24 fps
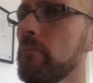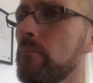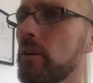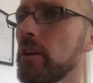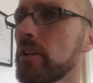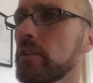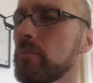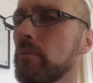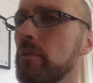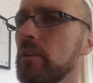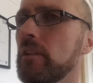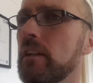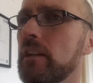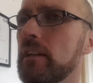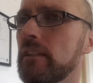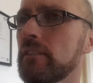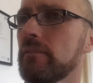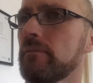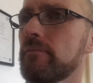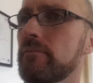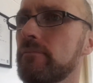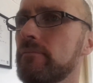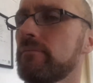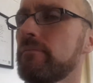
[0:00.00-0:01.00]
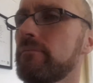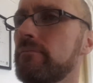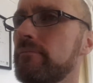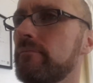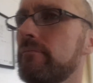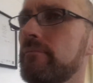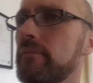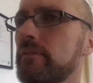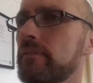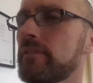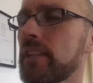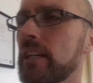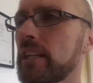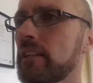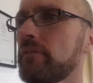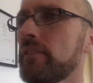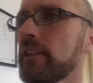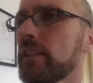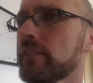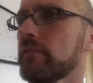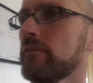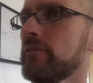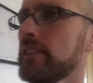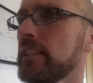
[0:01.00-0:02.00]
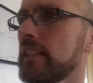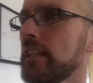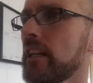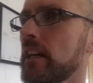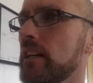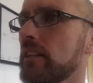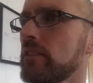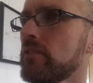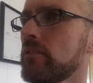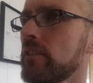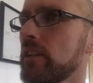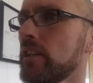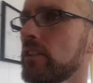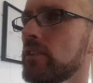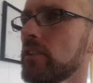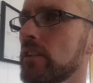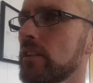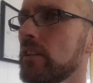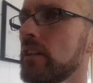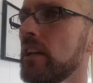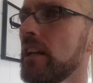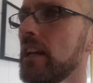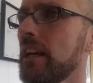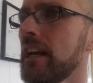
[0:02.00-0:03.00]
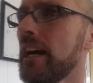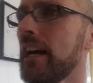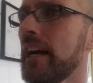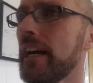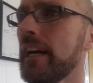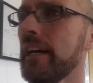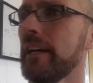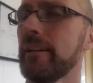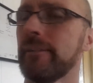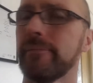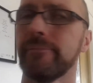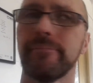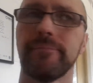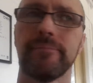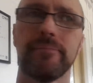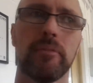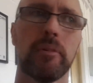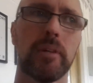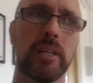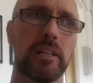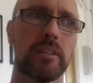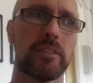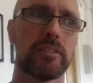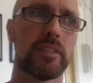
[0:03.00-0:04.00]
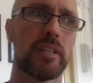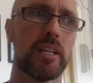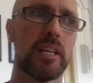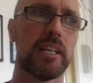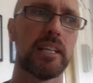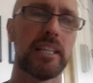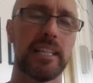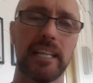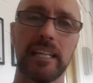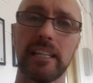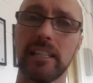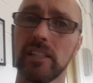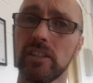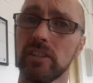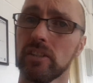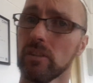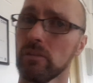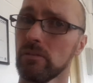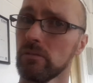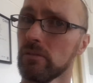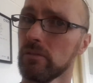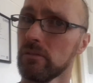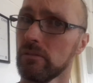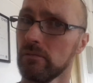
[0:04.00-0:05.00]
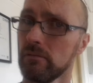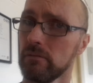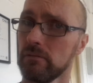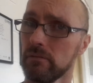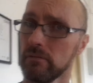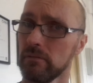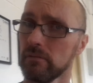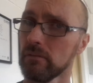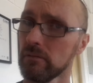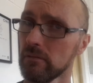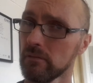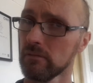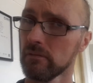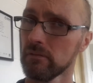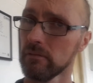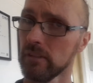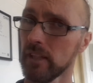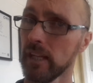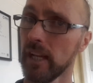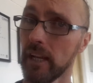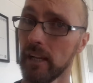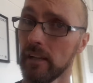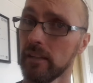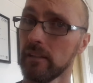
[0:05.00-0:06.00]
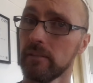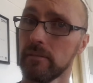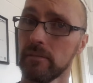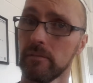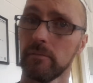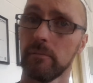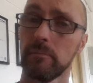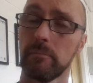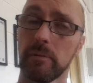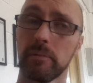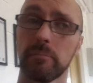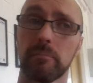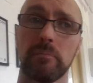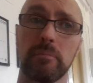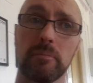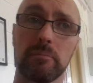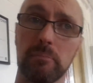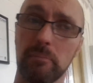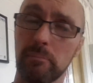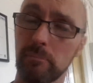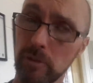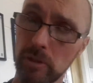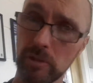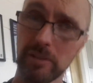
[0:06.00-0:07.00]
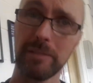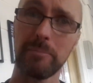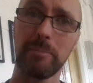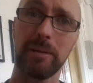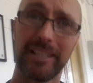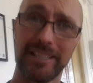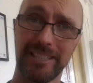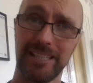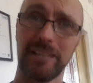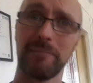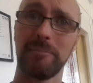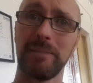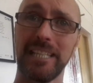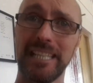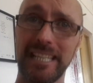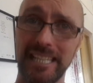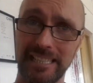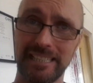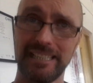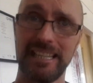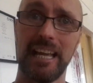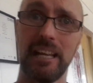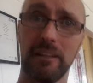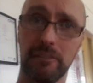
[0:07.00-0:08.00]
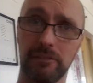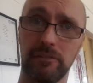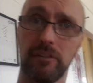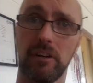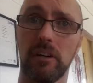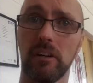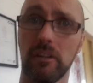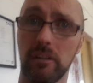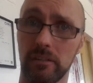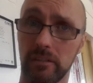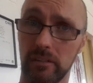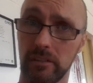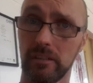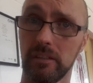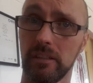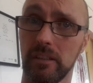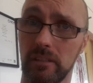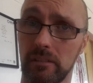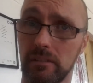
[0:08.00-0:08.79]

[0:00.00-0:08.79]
possible side effect of dehydration. What else? Kidney stones. Yeah, but usually by the time you get that far,